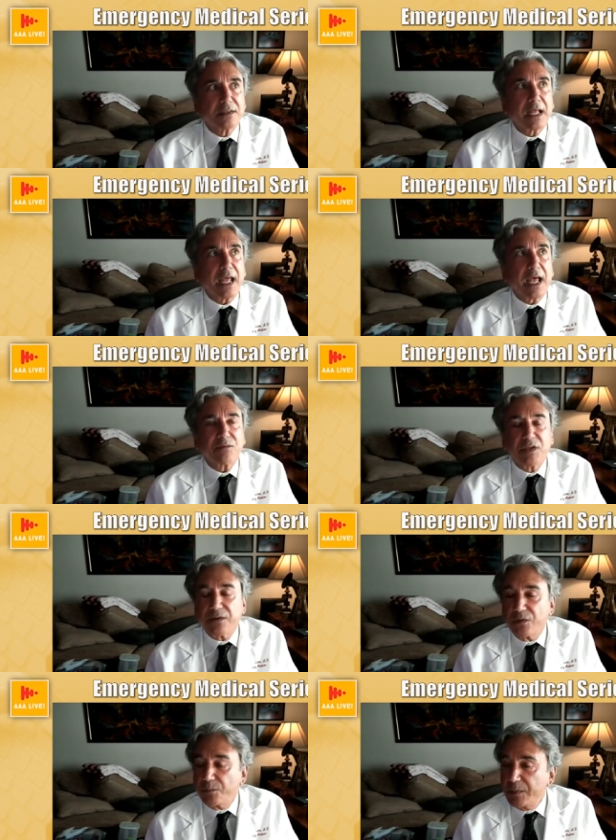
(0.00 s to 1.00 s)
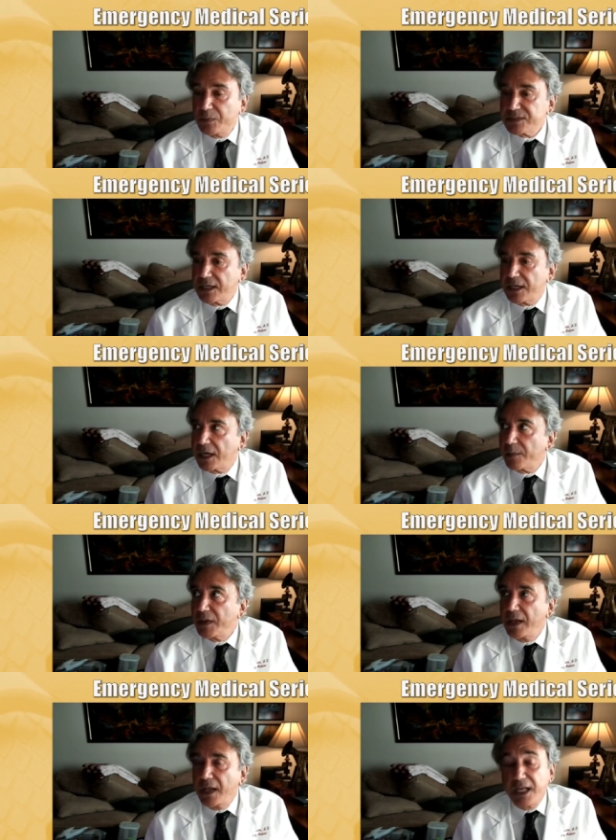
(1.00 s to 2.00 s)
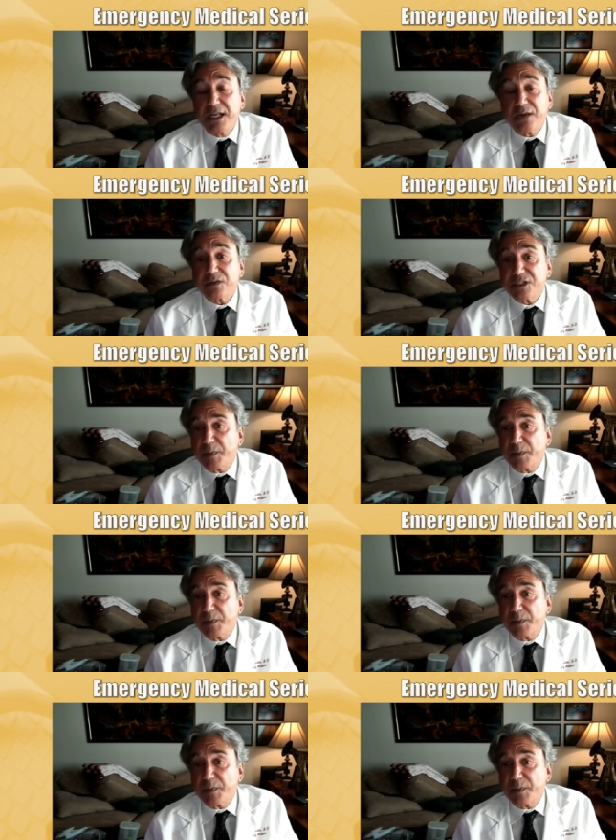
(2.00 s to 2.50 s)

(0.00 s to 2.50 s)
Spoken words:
They have different people set up at different